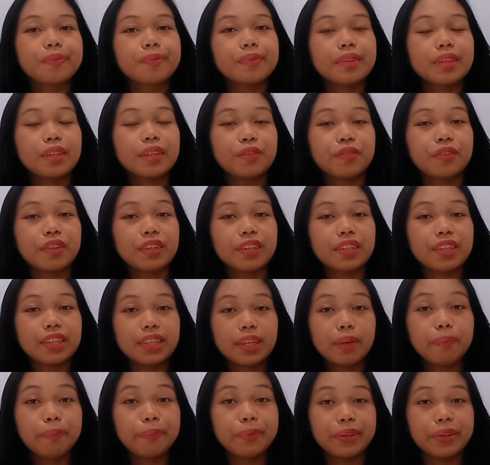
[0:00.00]
The first
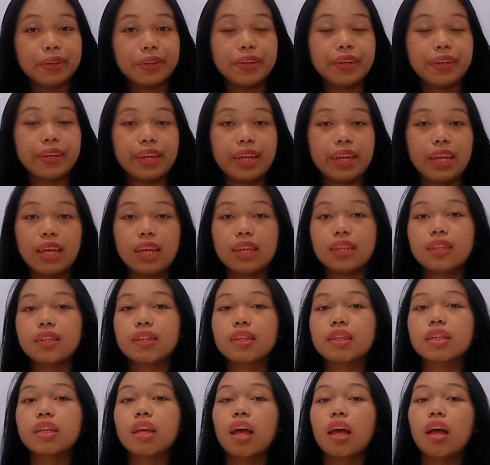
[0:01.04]
chapter is
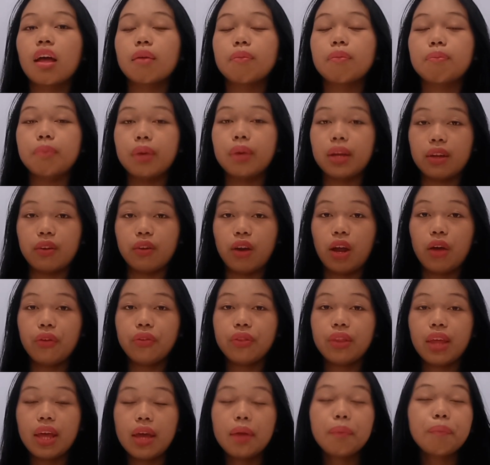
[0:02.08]
Background
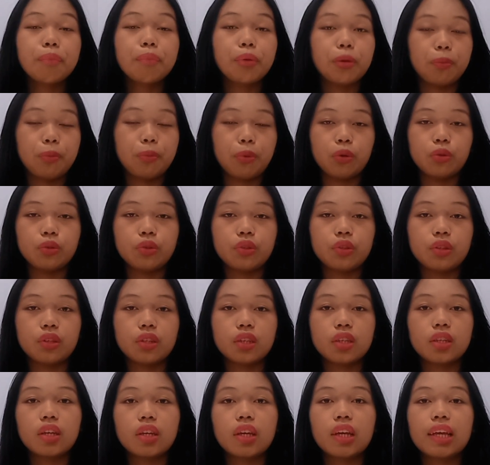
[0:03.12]
and Purpose.
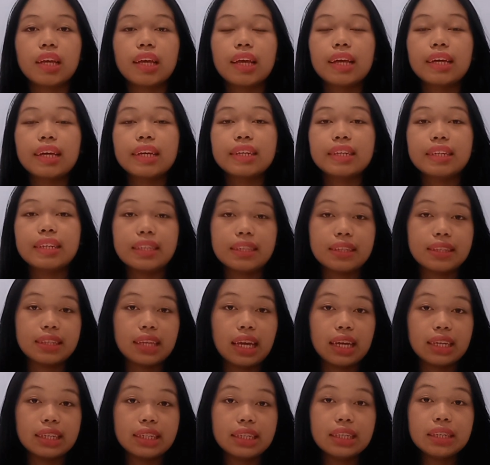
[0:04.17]
The
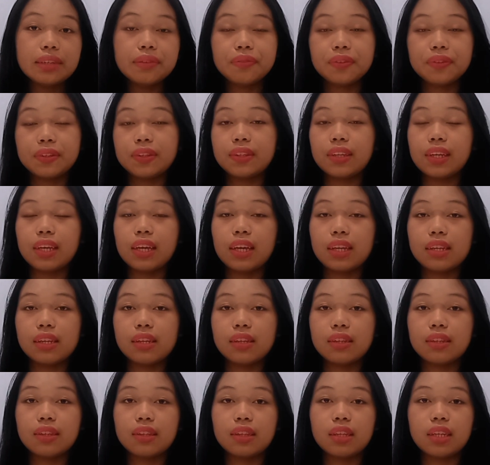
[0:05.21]
study investigated
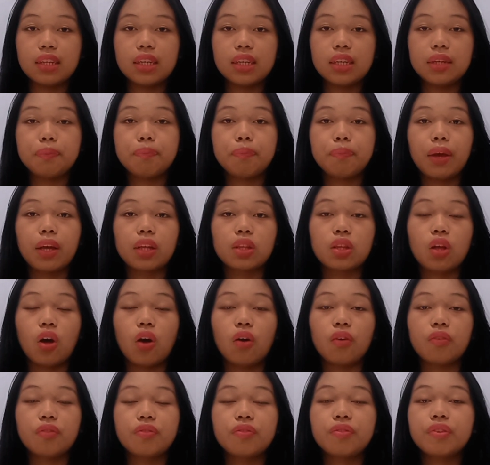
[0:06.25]
the impact of
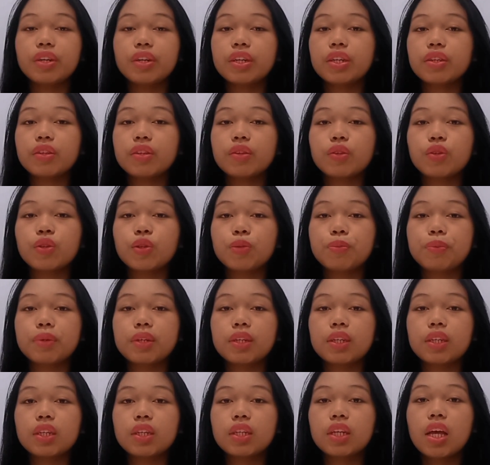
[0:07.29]
various
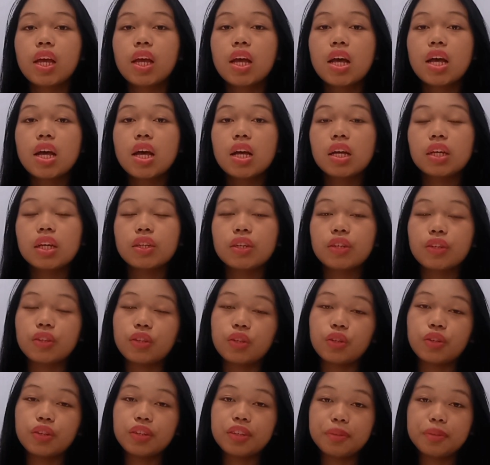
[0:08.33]
human
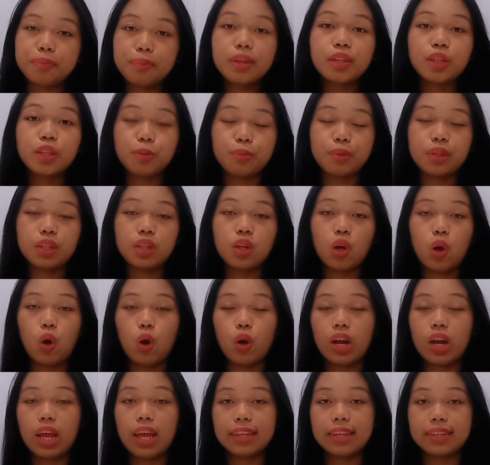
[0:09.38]
resource management or
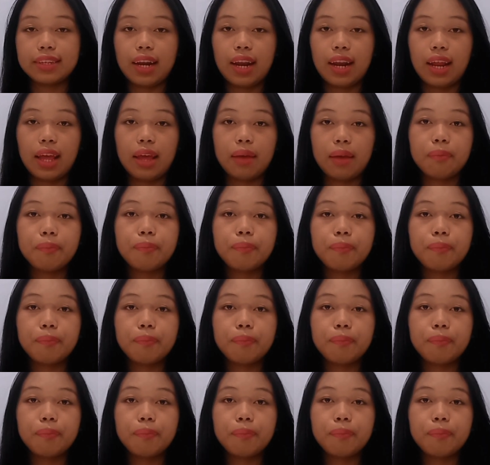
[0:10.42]
HRM